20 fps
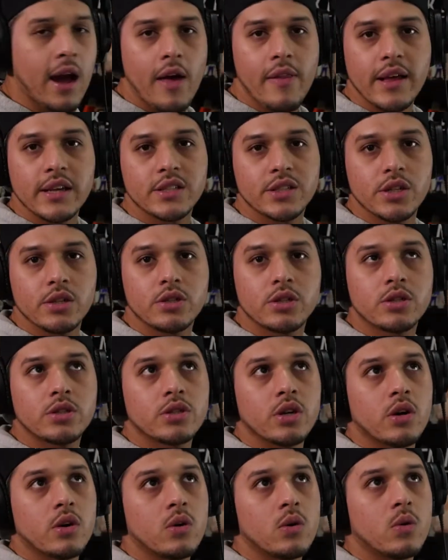and that's just
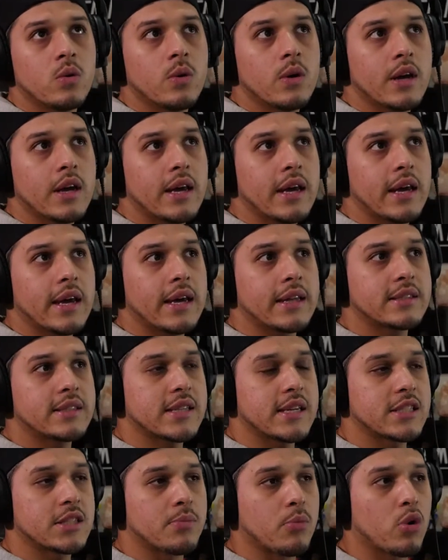so
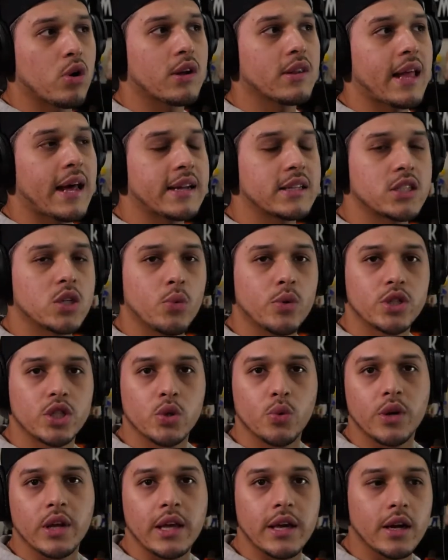it's more aligned to what
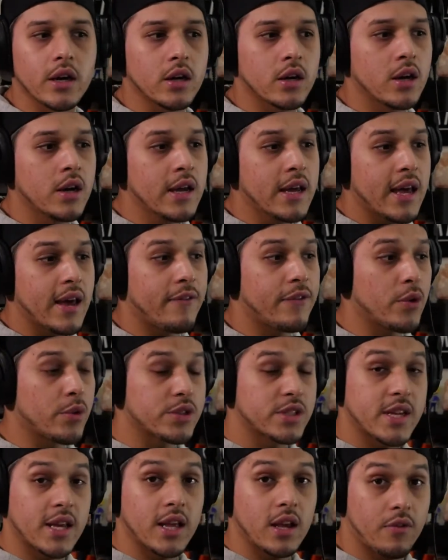you would hear if you were
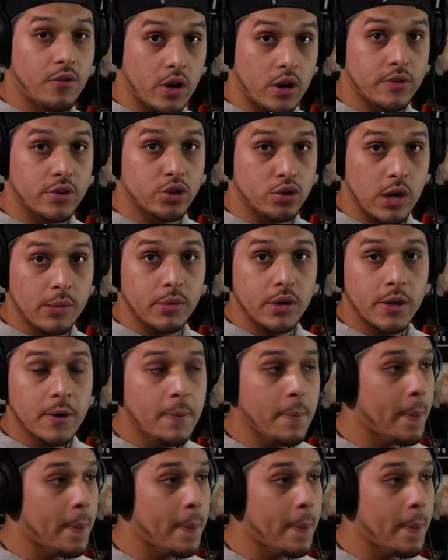standing in front of a drummer.